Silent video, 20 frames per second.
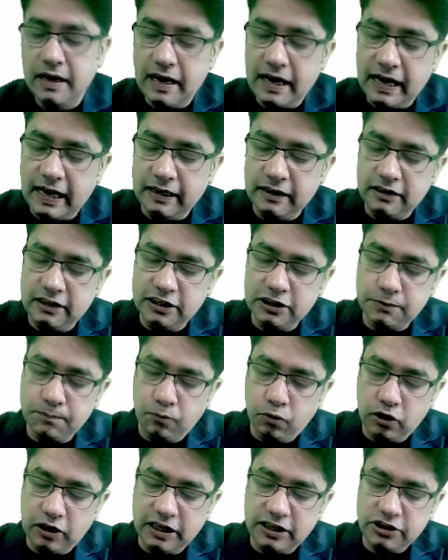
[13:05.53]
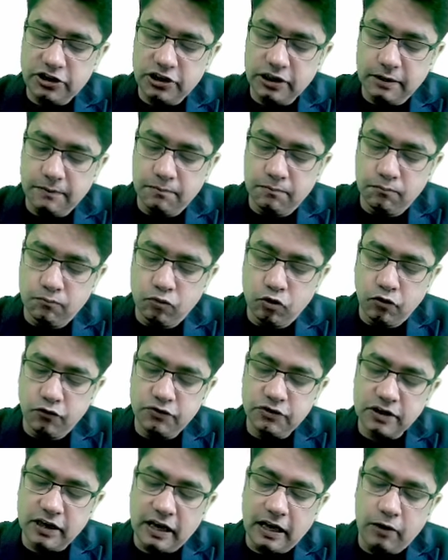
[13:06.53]
and this potassium
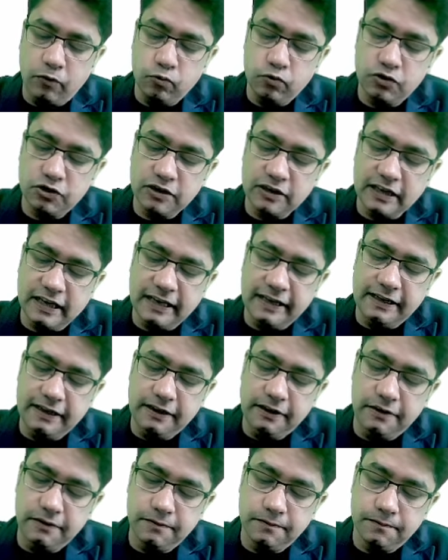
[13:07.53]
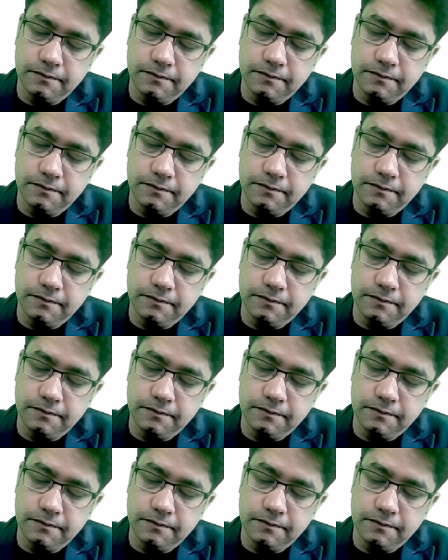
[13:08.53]
moves outside.